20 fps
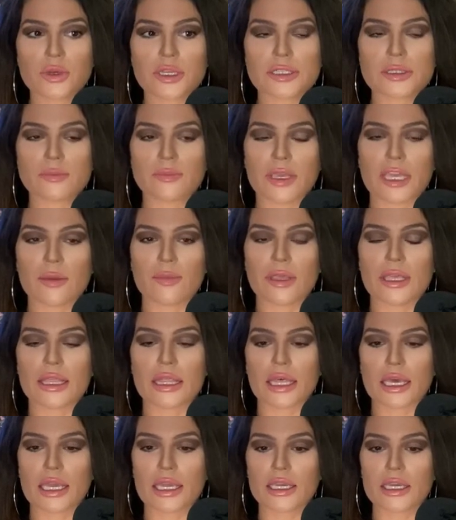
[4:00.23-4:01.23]
is maybe
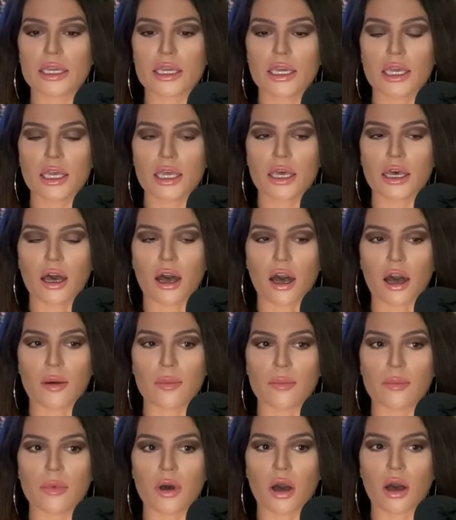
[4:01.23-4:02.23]
like,
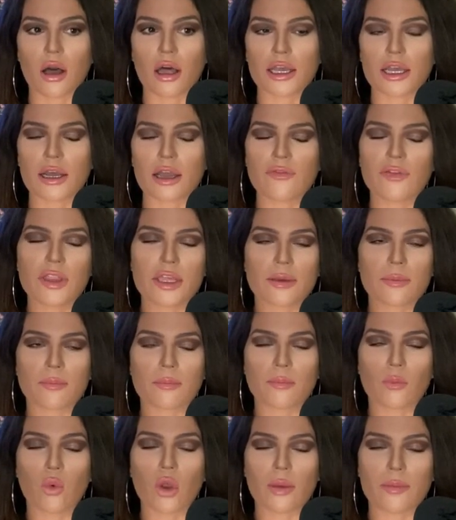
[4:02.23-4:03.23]
I feel like
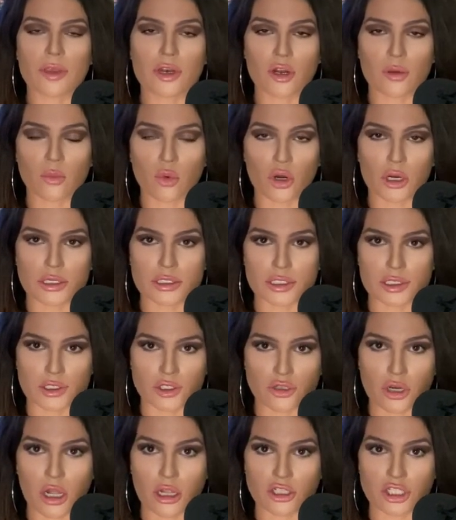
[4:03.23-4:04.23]
women are more into
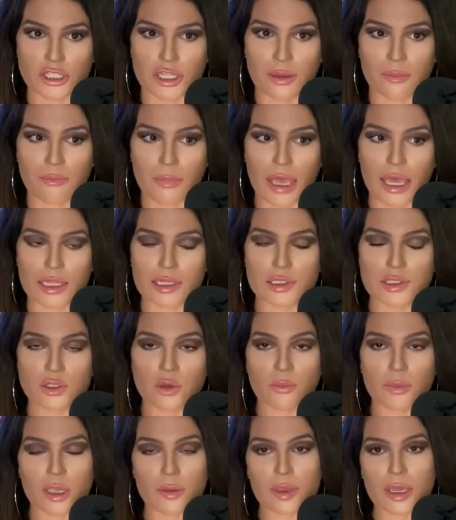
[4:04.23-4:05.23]
astrology than men,
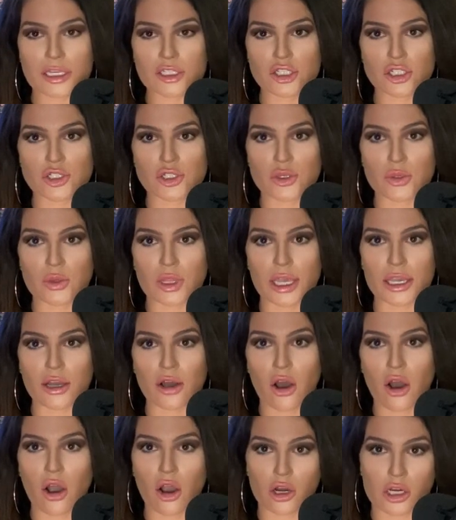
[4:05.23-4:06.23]
so maybe I should do, like,
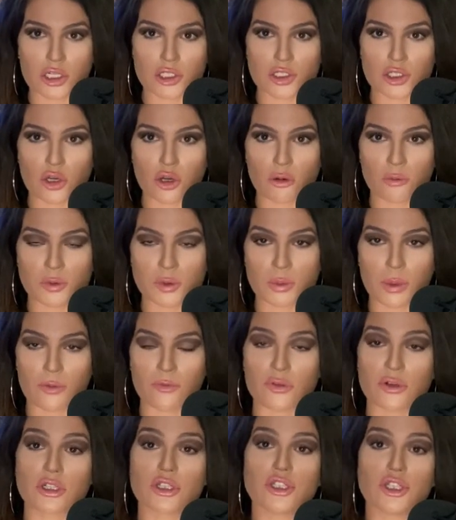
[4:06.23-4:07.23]
horoscopes,
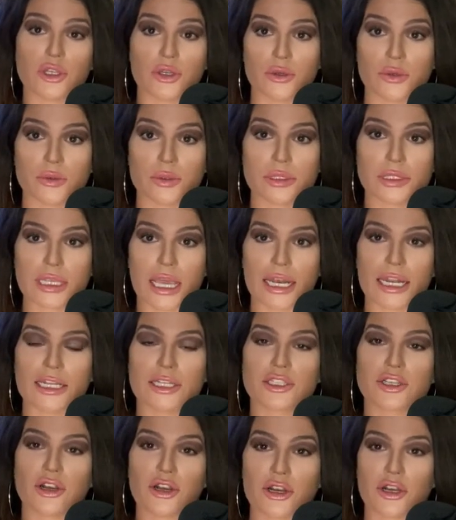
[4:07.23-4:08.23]
but for dudes, and
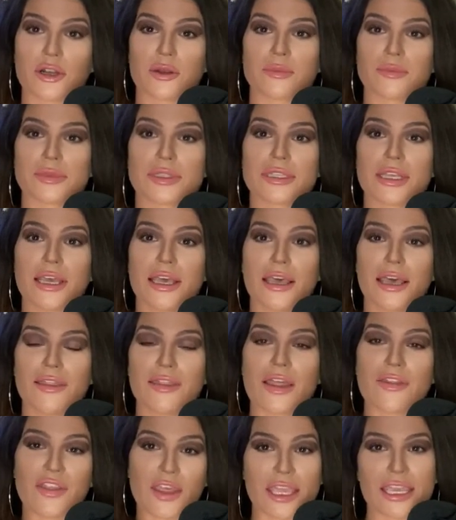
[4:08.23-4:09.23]
in terms
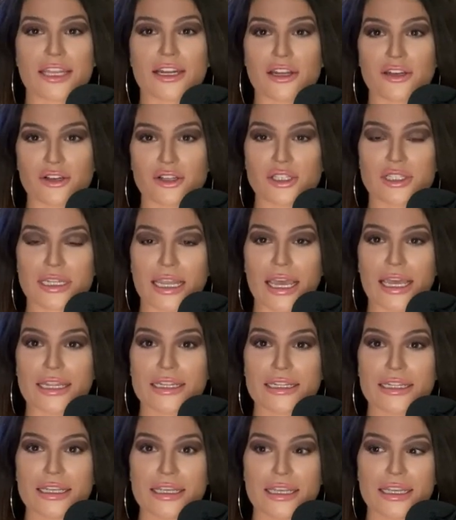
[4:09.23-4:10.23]
that they can understand.